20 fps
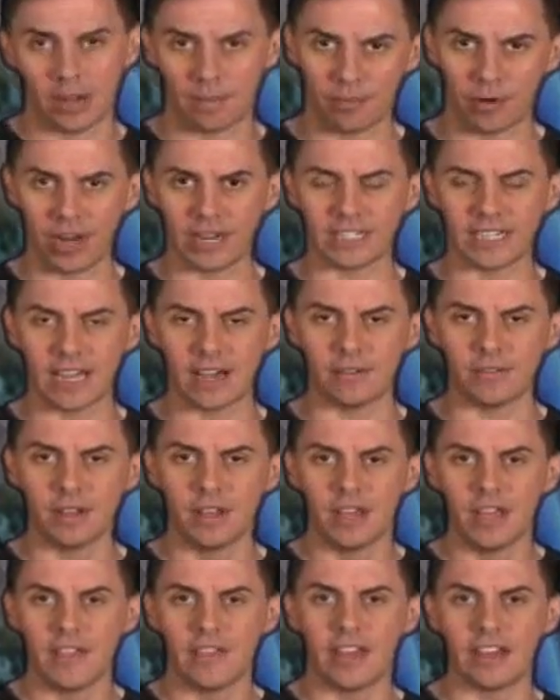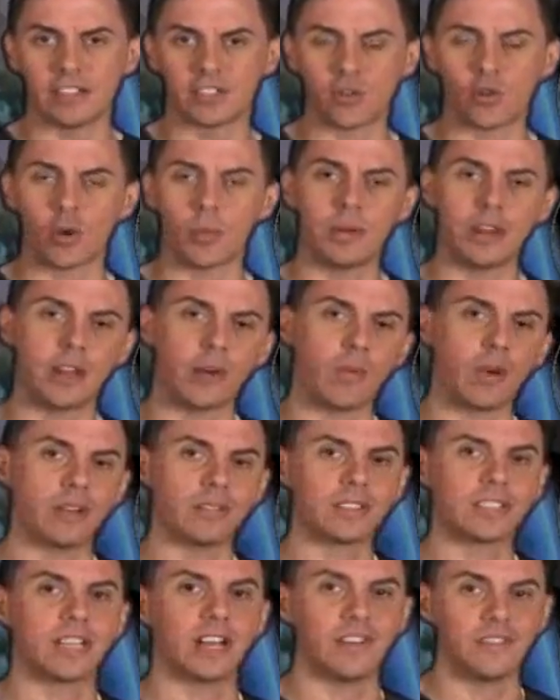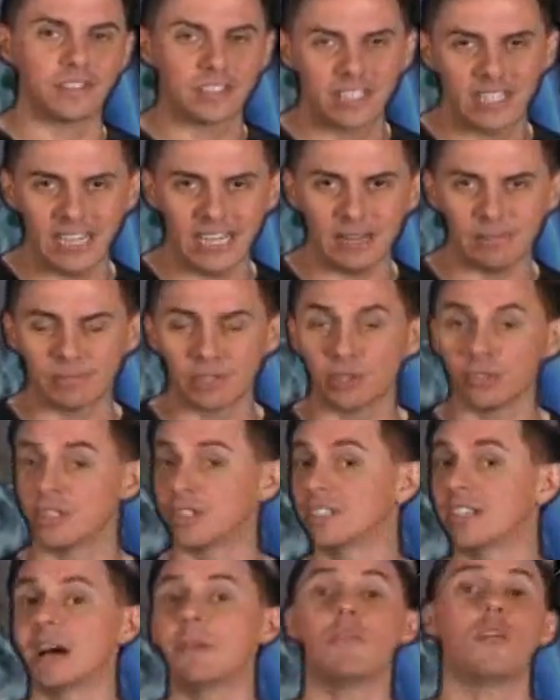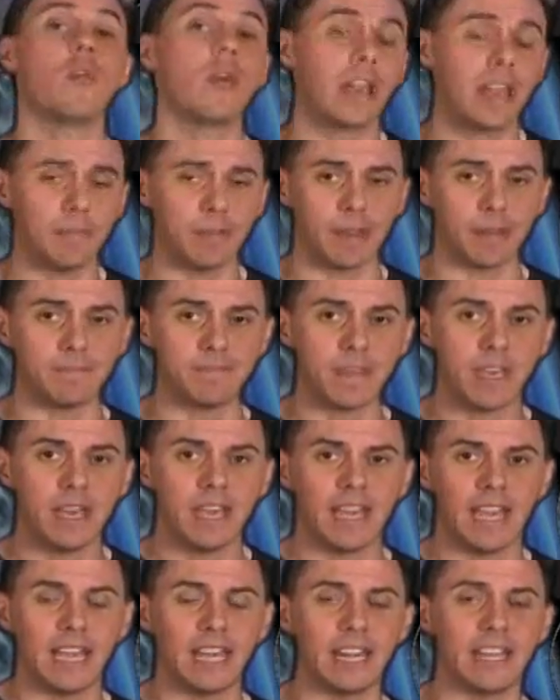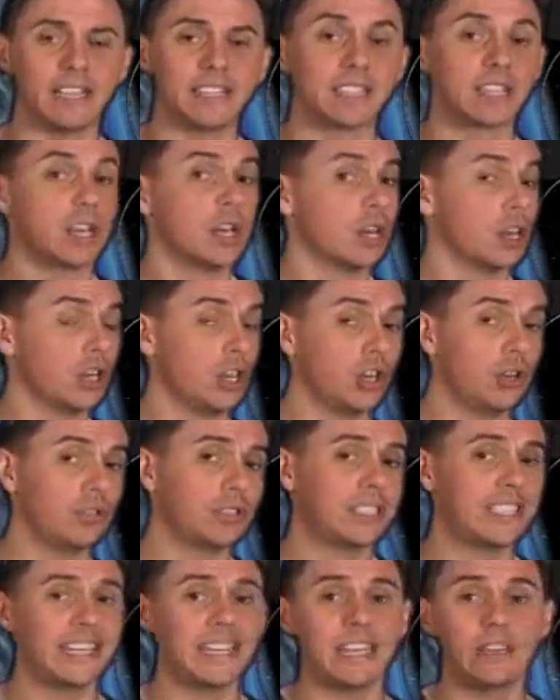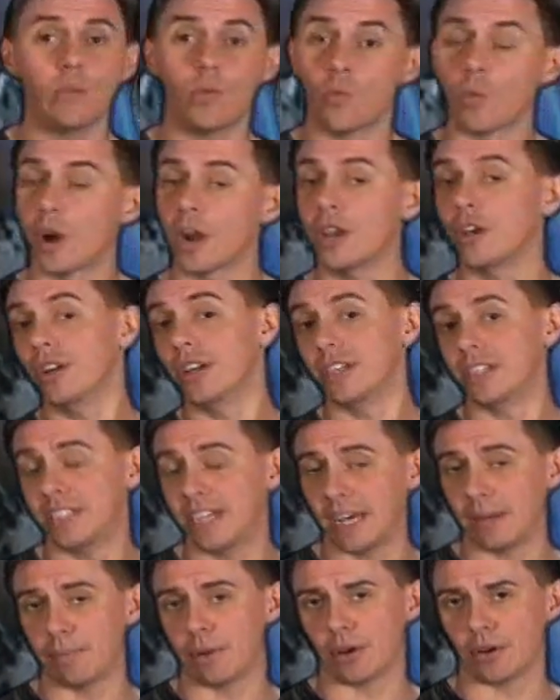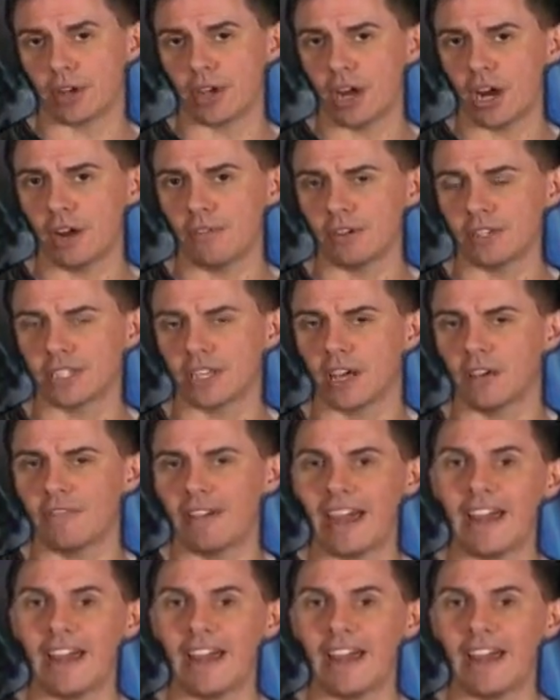breakdown that is orbiting around self-esteem. So it's a double whammy. It is you seeing where you need to take better care of yourself,